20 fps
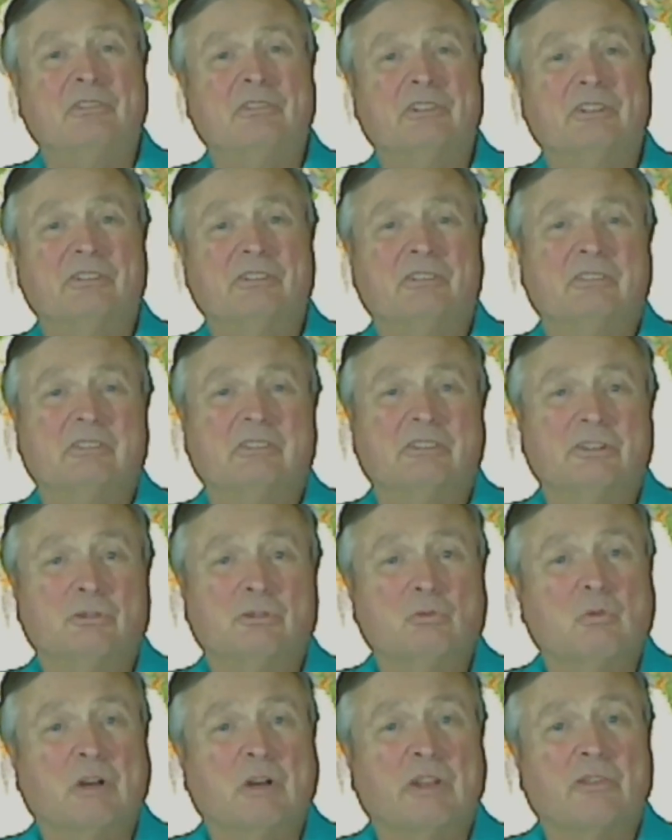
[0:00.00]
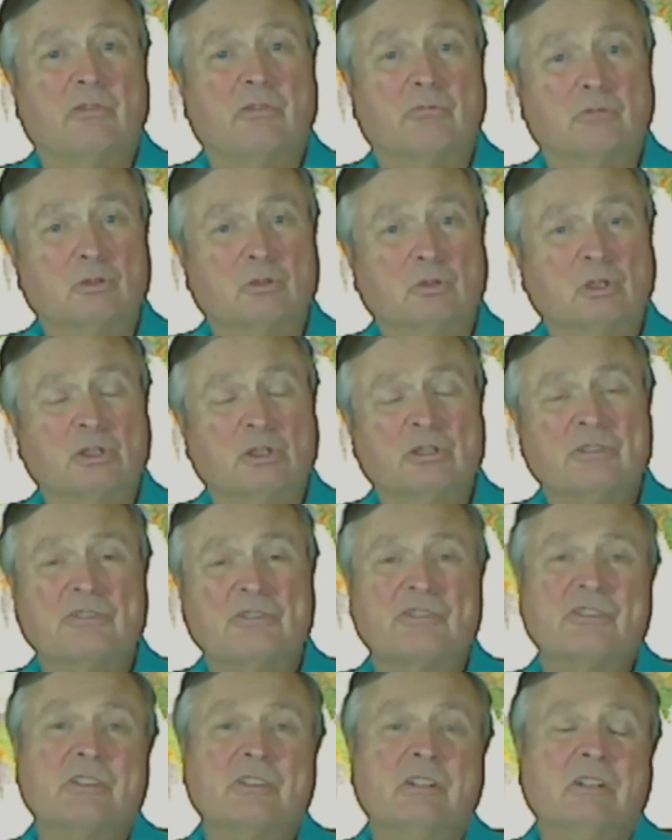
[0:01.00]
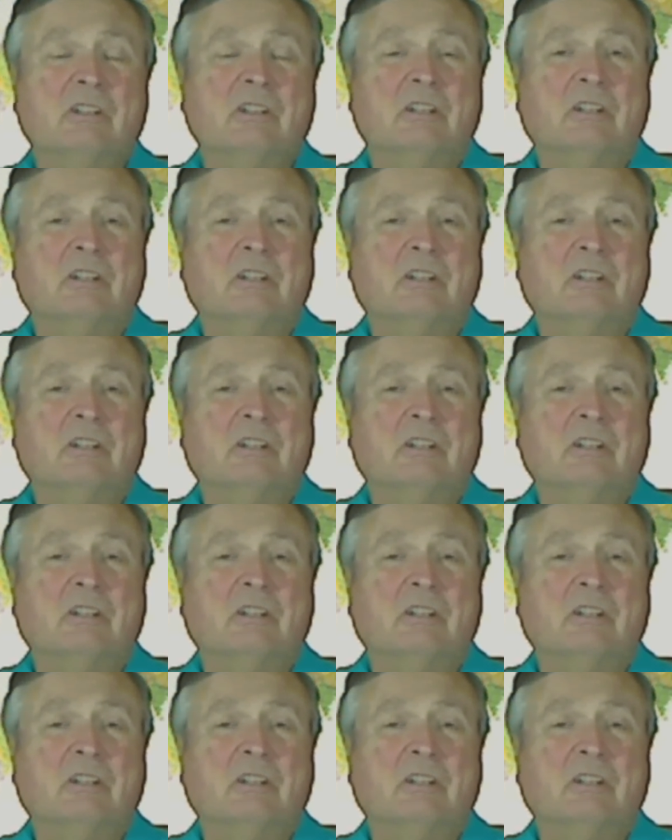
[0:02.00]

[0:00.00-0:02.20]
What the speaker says: Or are you one of the rulers?